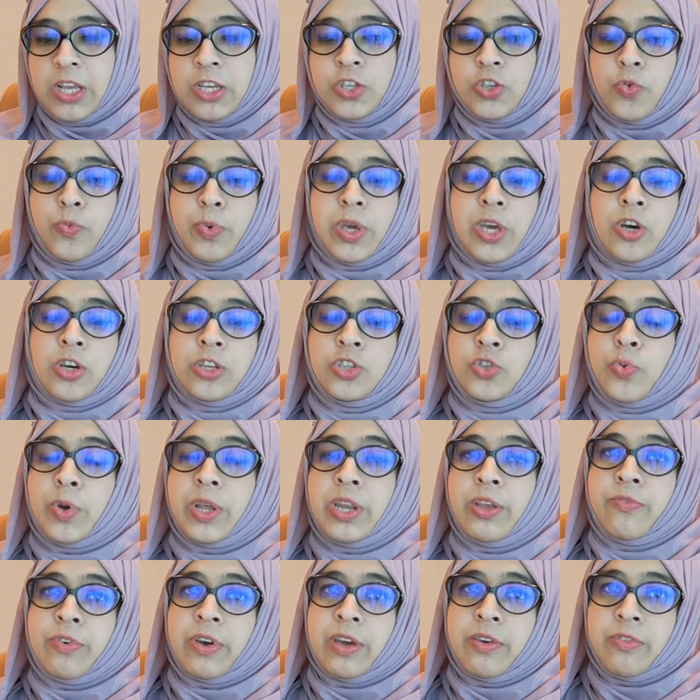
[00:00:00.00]
So we got
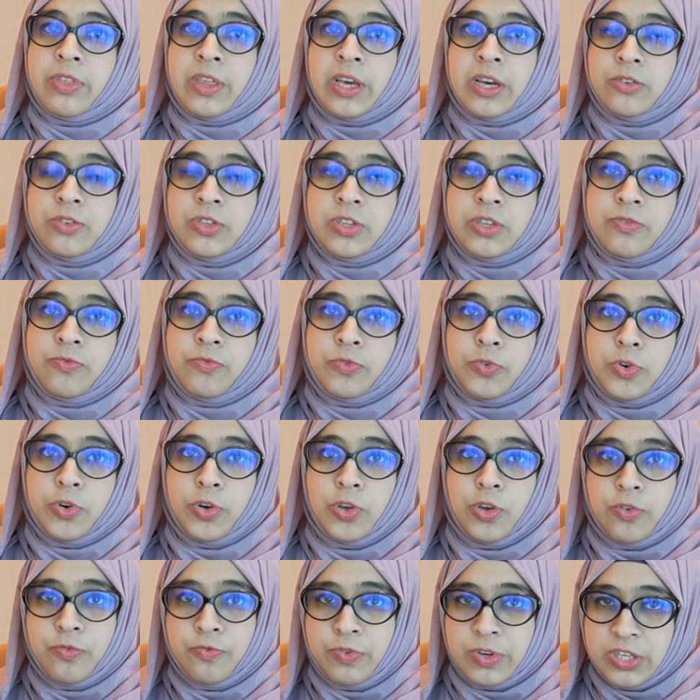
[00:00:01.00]
25,000 for
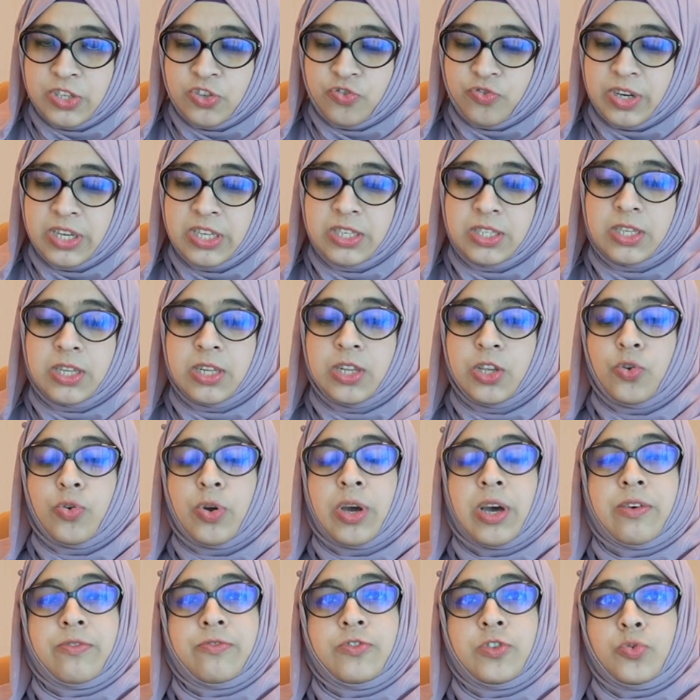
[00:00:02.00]
your first rental, you
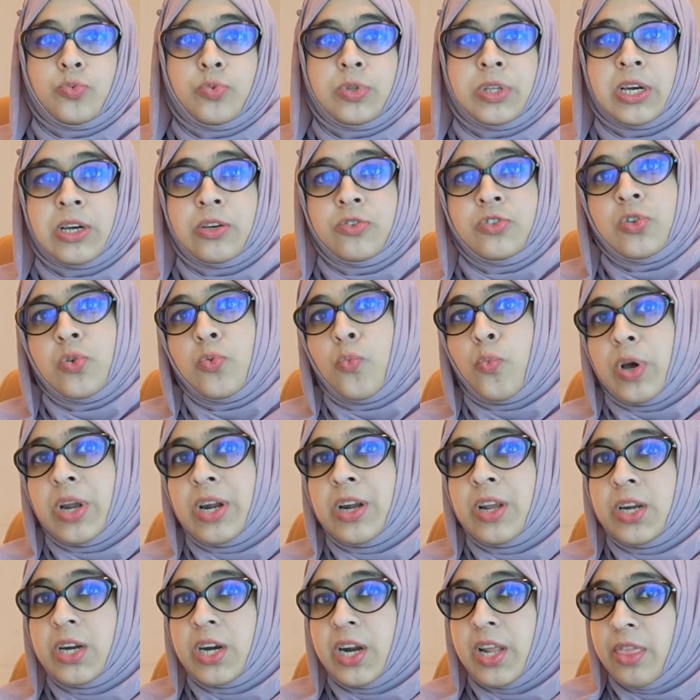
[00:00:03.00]
have
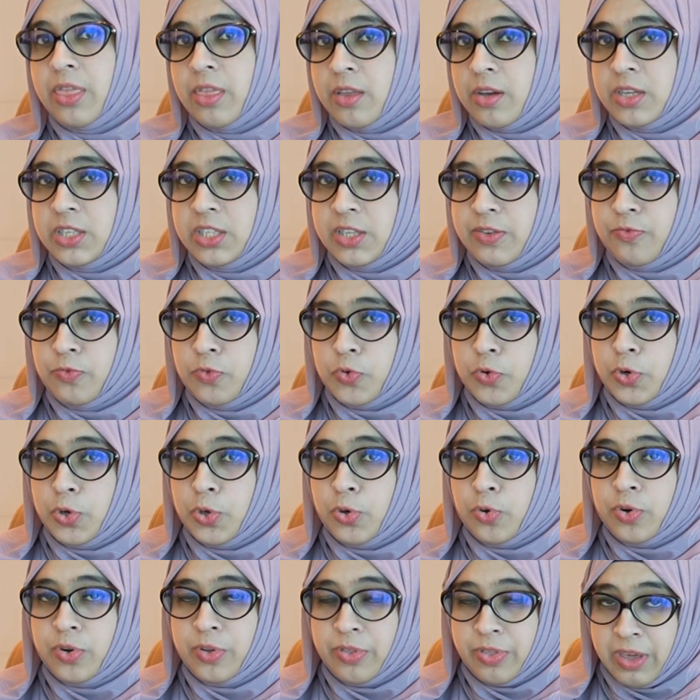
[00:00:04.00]
2,130 for
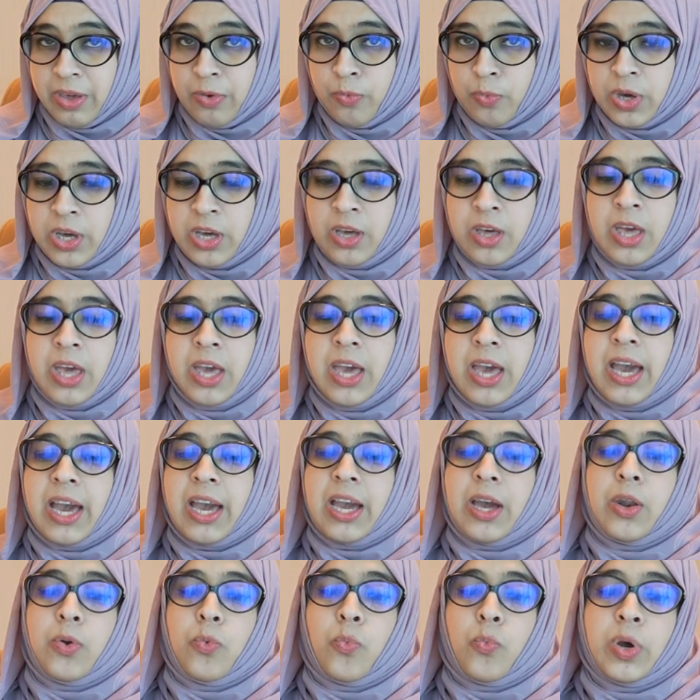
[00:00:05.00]
your Deva
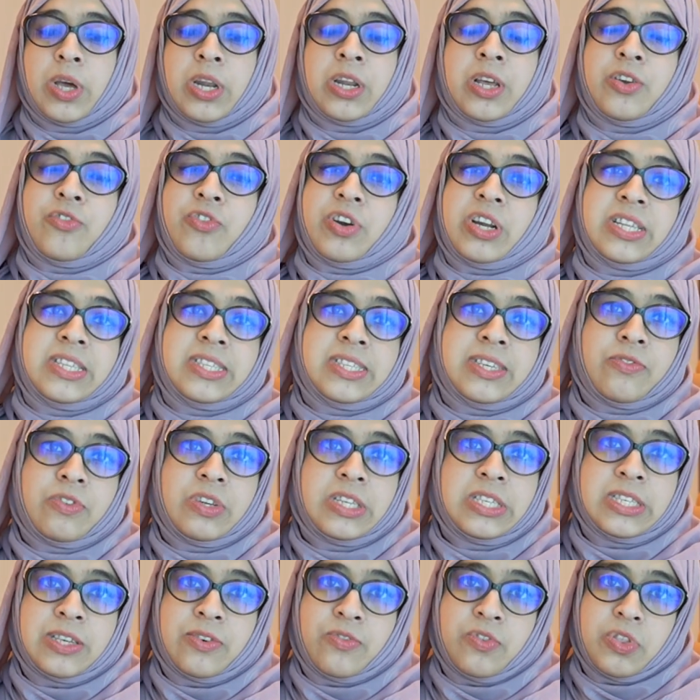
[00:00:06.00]
and
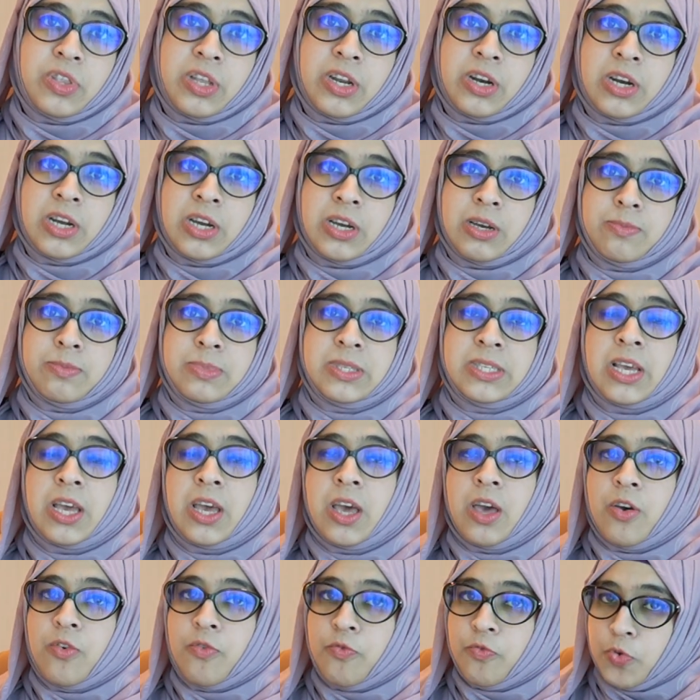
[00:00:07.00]
177 dirhams
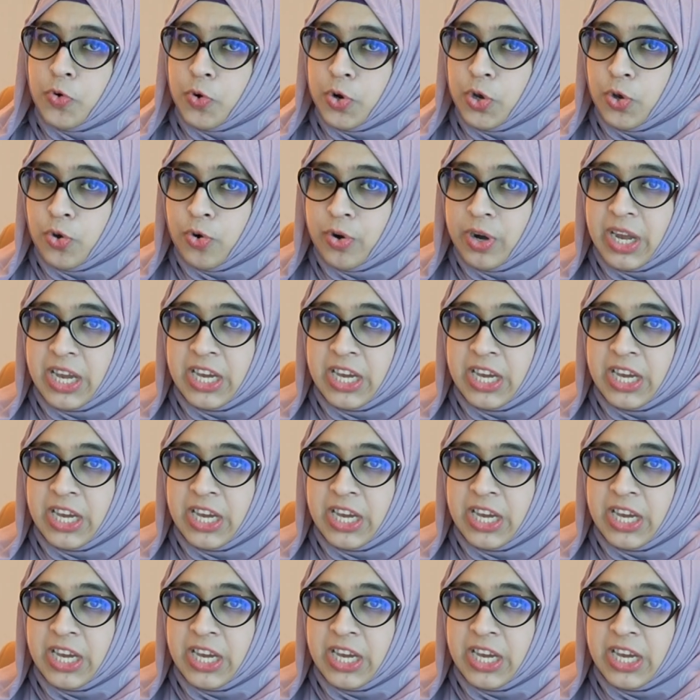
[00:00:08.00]
for your